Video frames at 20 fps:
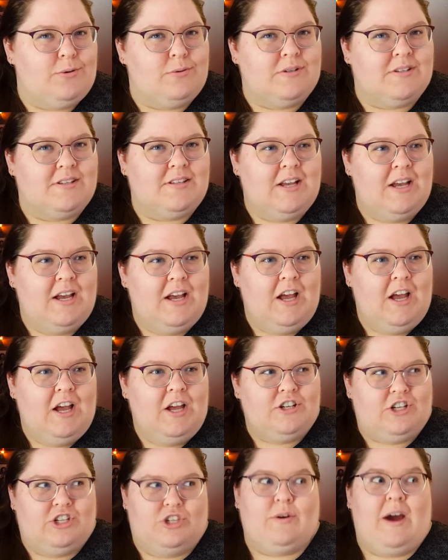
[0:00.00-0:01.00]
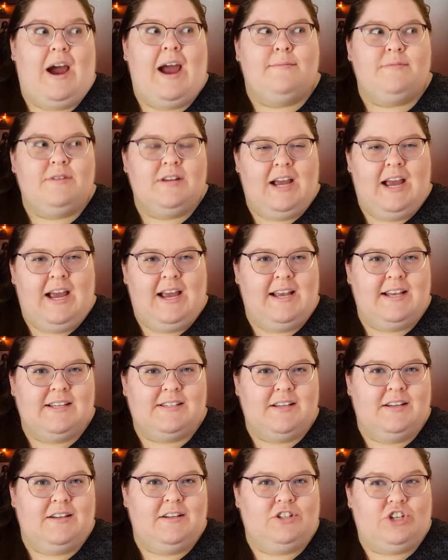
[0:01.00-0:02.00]
was described
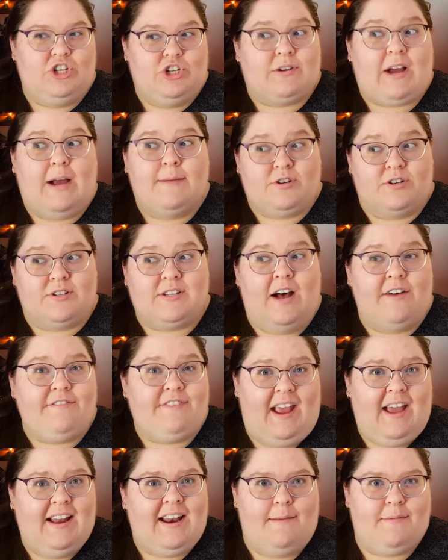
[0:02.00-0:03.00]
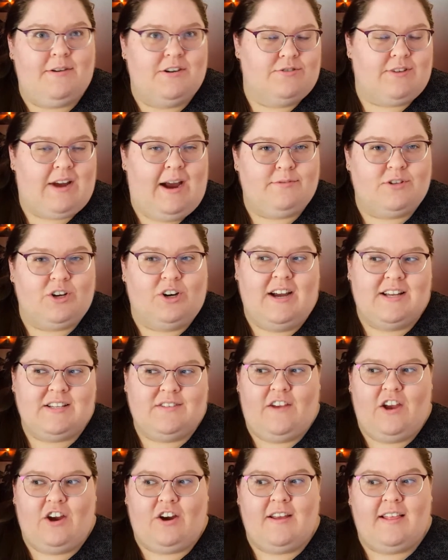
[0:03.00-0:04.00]
as, she describes herself and Emma describes her as
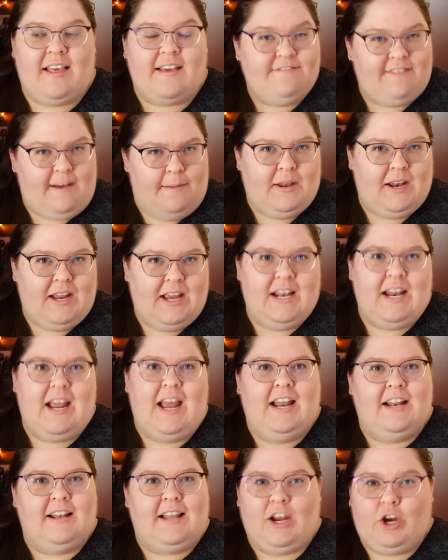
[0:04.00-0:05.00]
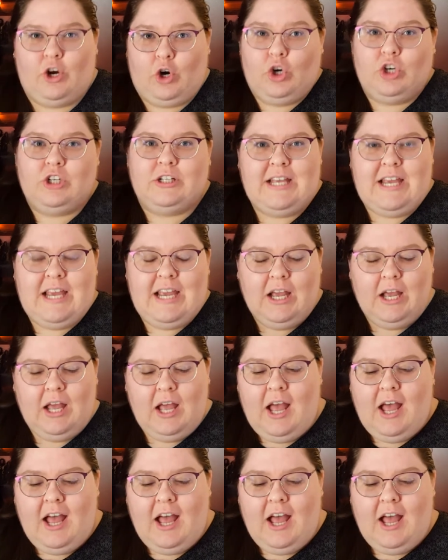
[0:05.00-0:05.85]
very like feminine and like girly.